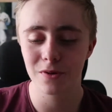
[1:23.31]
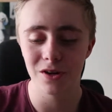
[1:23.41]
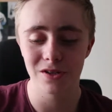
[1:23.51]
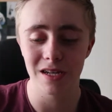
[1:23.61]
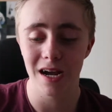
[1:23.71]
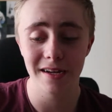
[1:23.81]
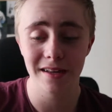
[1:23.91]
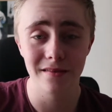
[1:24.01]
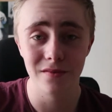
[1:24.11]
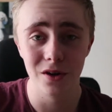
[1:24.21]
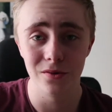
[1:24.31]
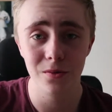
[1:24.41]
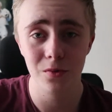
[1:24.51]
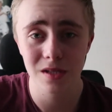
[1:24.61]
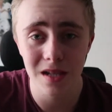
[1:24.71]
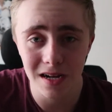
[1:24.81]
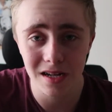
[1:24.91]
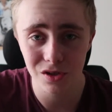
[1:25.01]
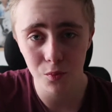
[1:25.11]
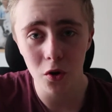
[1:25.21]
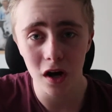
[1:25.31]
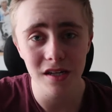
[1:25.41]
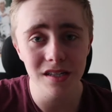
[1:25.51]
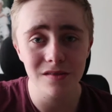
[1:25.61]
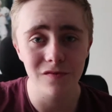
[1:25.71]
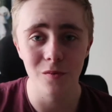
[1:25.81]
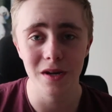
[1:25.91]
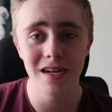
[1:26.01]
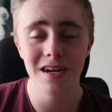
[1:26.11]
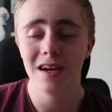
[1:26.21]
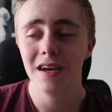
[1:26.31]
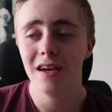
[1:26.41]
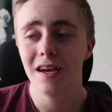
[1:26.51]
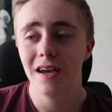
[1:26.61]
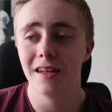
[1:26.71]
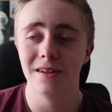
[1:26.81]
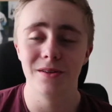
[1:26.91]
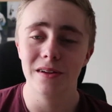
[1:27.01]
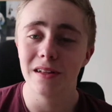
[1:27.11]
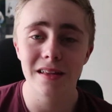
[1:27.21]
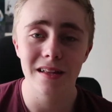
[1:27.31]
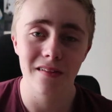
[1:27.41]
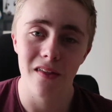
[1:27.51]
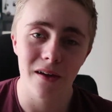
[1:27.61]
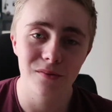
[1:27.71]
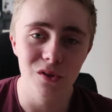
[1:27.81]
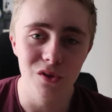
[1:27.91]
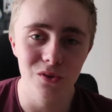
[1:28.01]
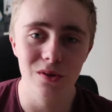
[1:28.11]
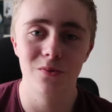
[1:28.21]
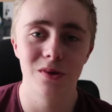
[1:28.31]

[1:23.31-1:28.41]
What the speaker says: because I didn't know, there was like a surprise for me, and they didn't have to do it.